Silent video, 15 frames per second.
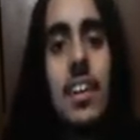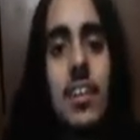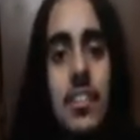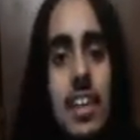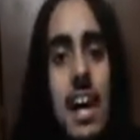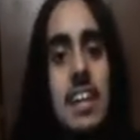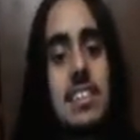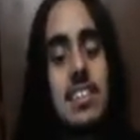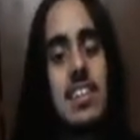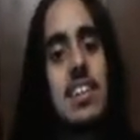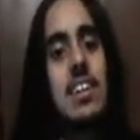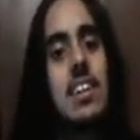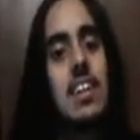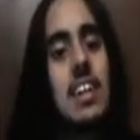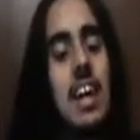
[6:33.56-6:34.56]
that's
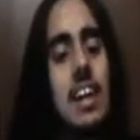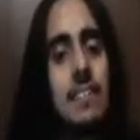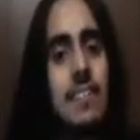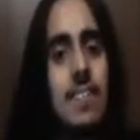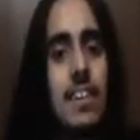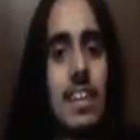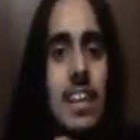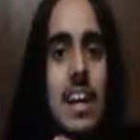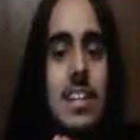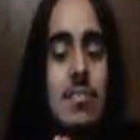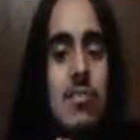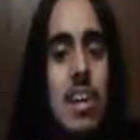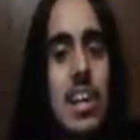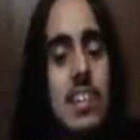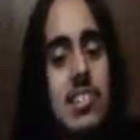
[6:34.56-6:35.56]

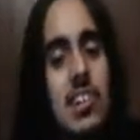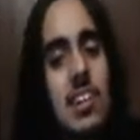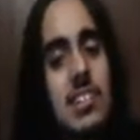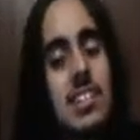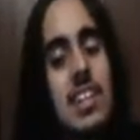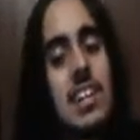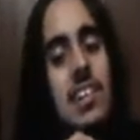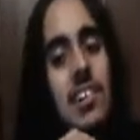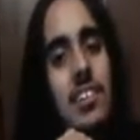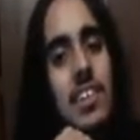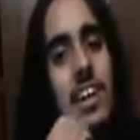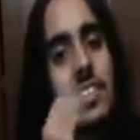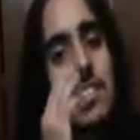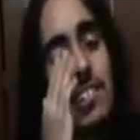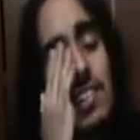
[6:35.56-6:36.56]
right, Josh Nichols.
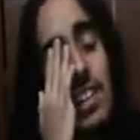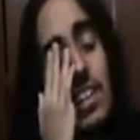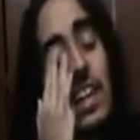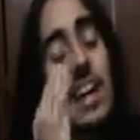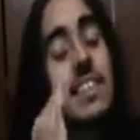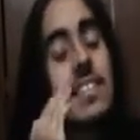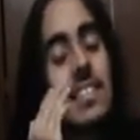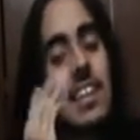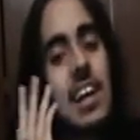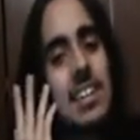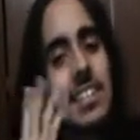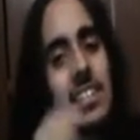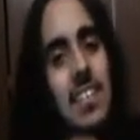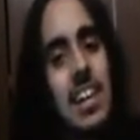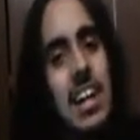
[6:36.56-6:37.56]
That's his
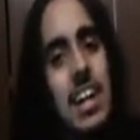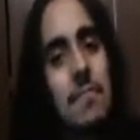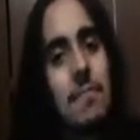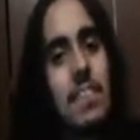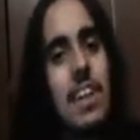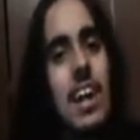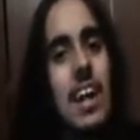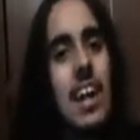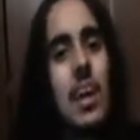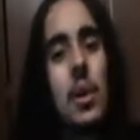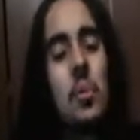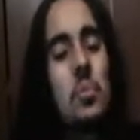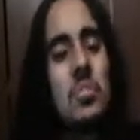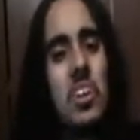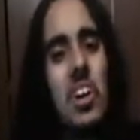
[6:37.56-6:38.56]
last name. I kind of forgot. I
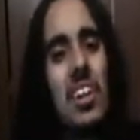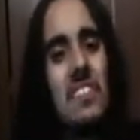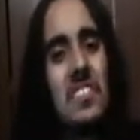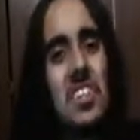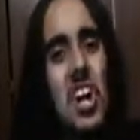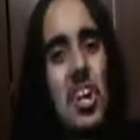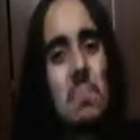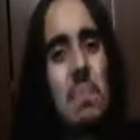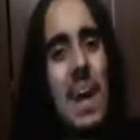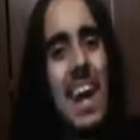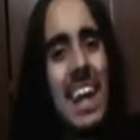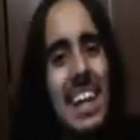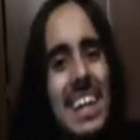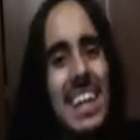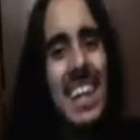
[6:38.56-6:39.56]
always call him Josh
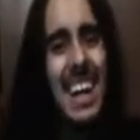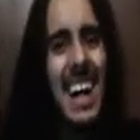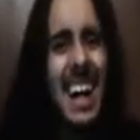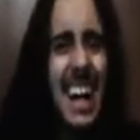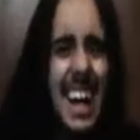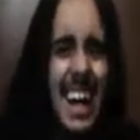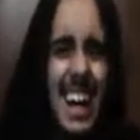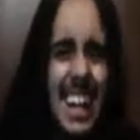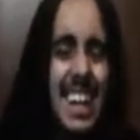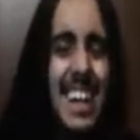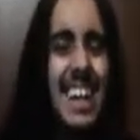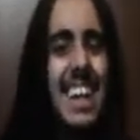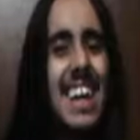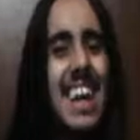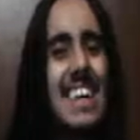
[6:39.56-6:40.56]
Peck.
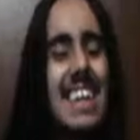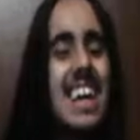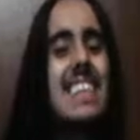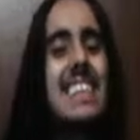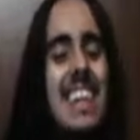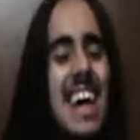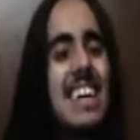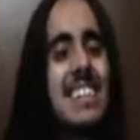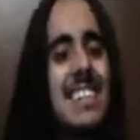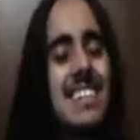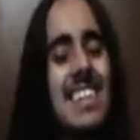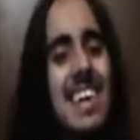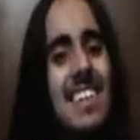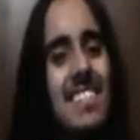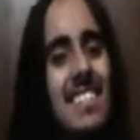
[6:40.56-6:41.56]
And that's the actor's
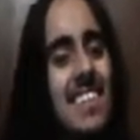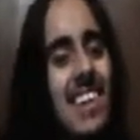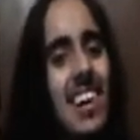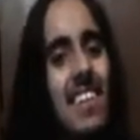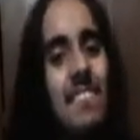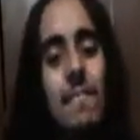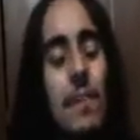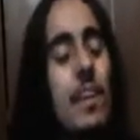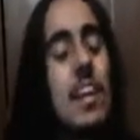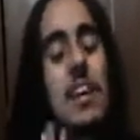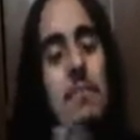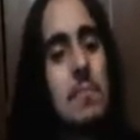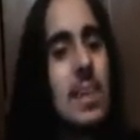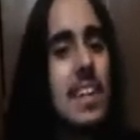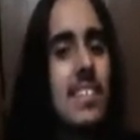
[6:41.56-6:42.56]
name, so
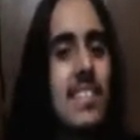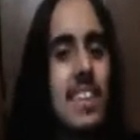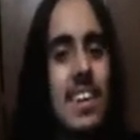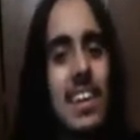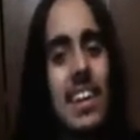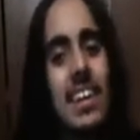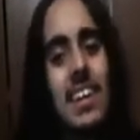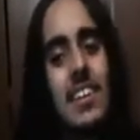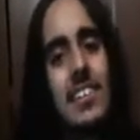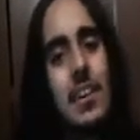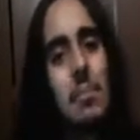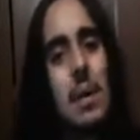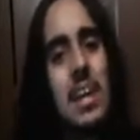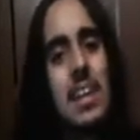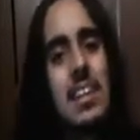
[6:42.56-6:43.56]
forgive me. So
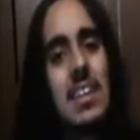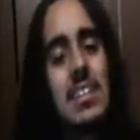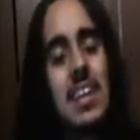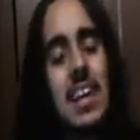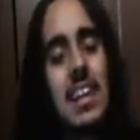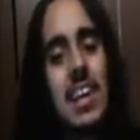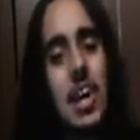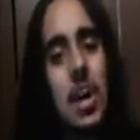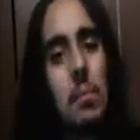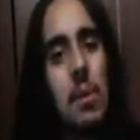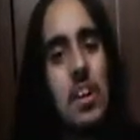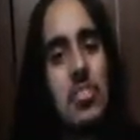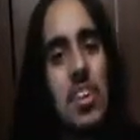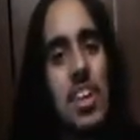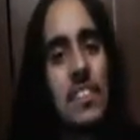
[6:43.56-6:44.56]
Megan decided to help
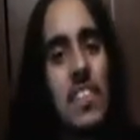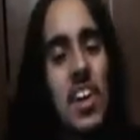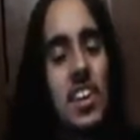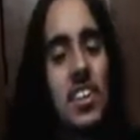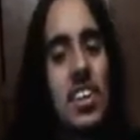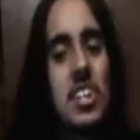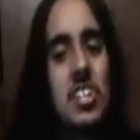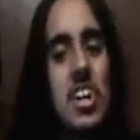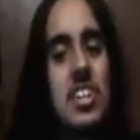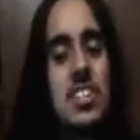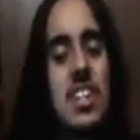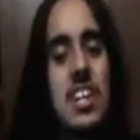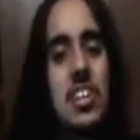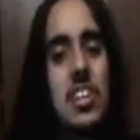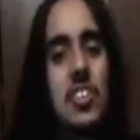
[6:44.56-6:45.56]
out Drake Parker and Josh
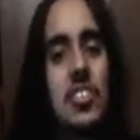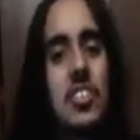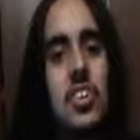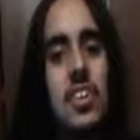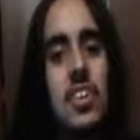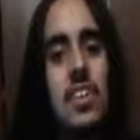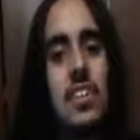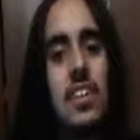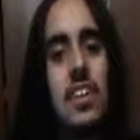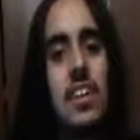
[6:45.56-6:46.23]
Nichols to